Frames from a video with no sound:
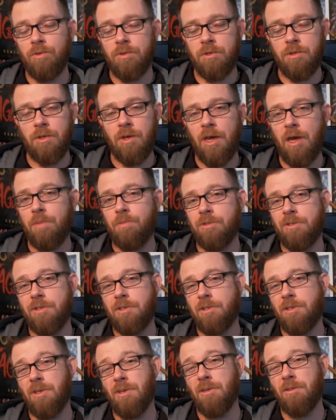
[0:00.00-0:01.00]
was the game
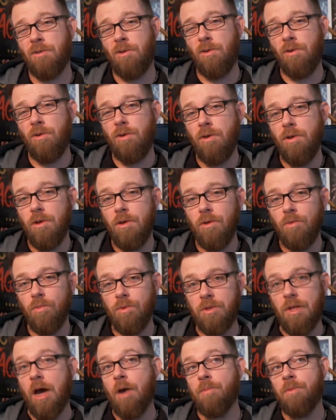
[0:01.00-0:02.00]
just sitting there
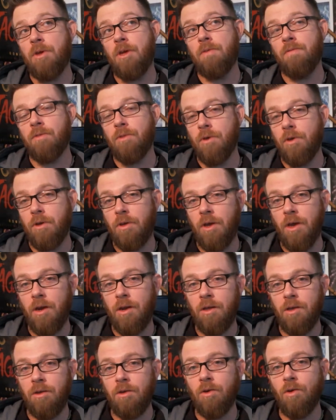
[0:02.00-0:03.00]
without me even looking at
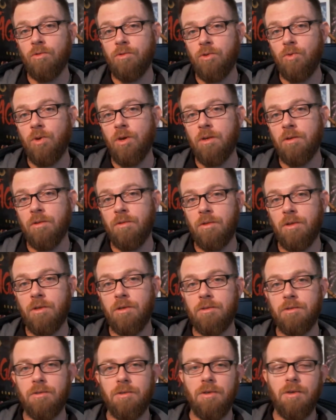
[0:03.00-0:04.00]
it, doing other
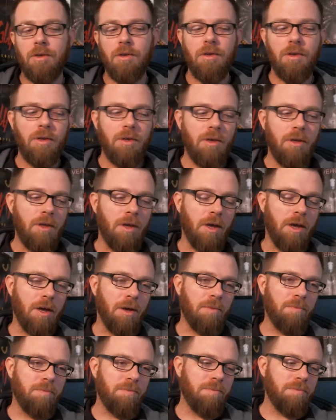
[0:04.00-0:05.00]
things.
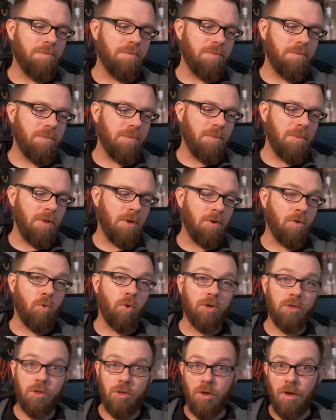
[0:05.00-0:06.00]
And of
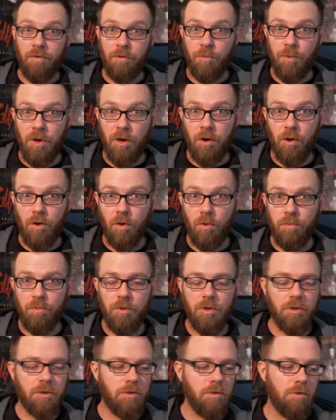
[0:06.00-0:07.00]
course, you have to be at home.
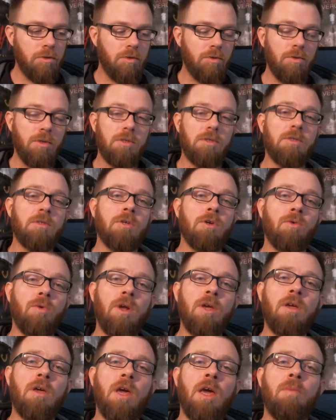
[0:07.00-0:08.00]
So this is a
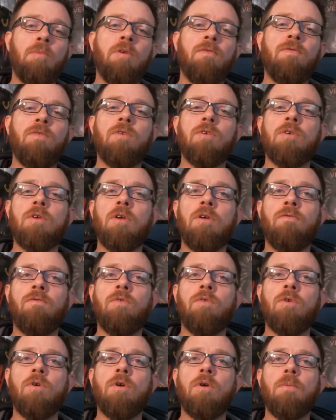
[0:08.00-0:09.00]
great game if
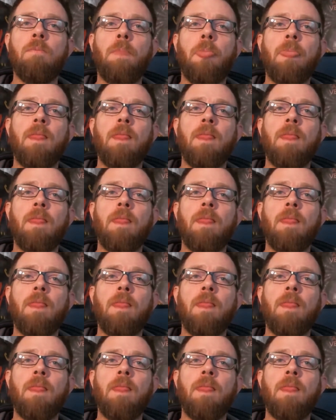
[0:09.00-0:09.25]
you're